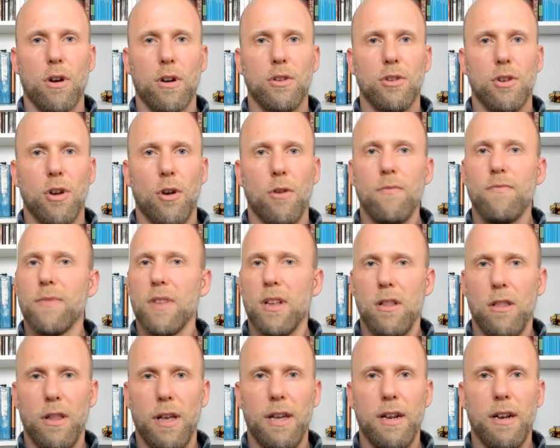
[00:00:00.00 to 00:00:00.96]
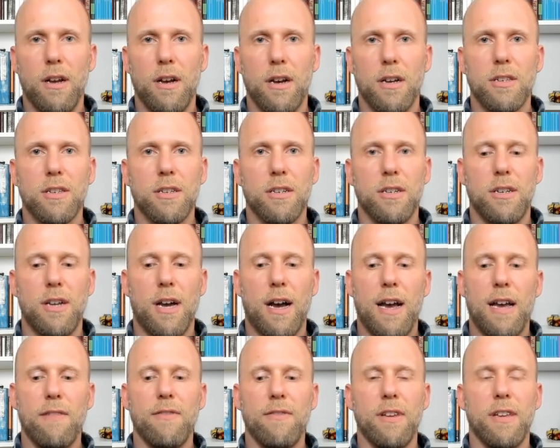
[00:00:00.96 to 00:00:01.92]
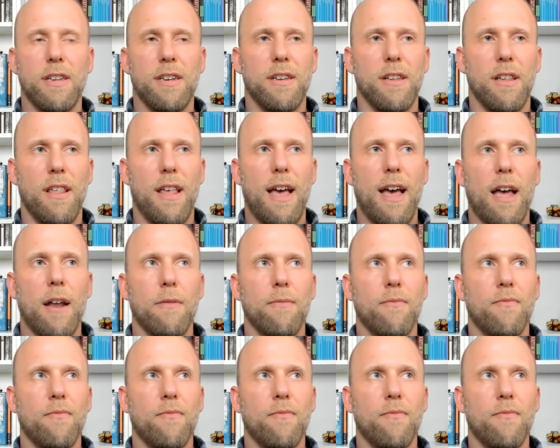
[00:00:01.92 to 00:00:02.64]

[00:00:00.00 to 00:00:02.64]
So let us dive into that.